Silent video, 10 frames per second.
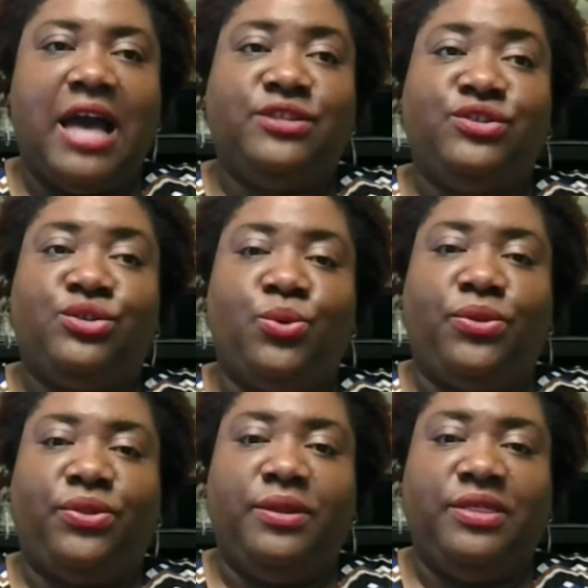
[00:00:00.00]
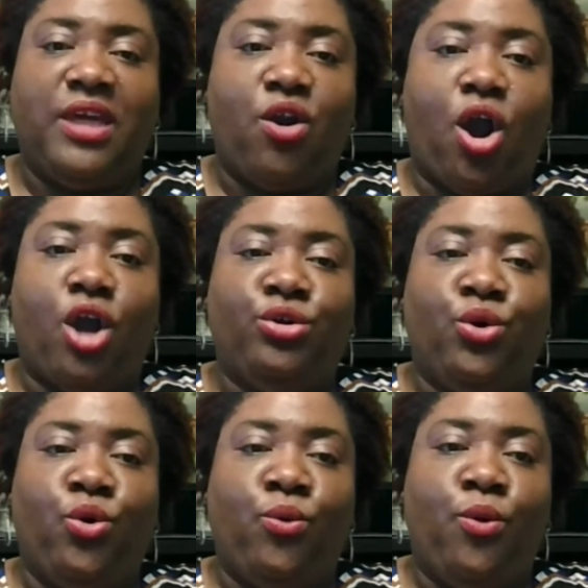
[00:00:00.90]
And so there are
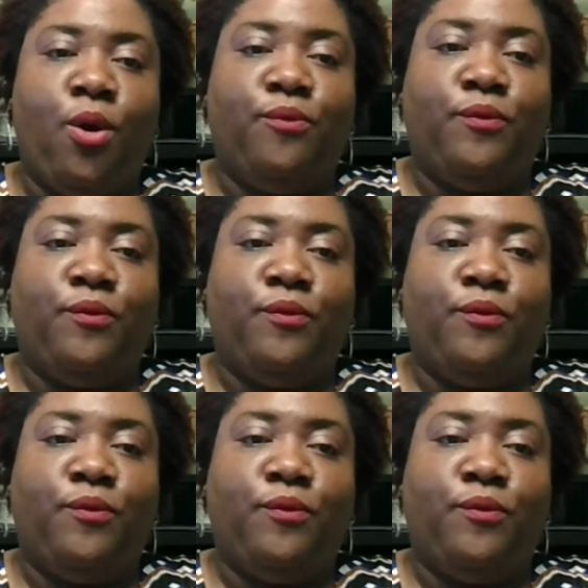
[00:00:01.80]
no